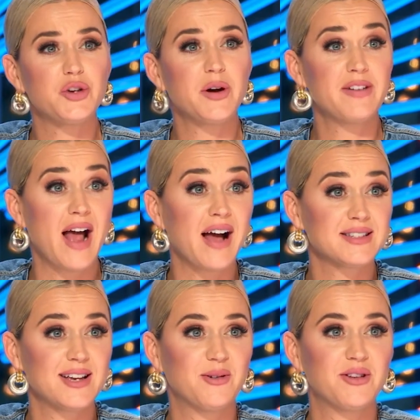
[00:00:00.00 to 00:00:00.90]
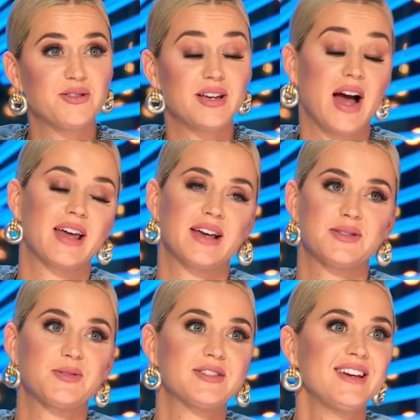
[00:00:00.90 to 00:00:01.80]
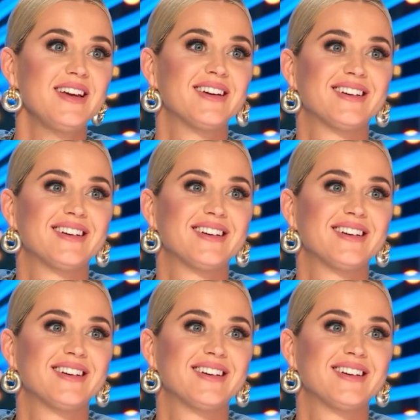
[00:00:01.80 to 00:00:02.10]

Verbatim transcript: you have an accent when you see? I guess we'll see.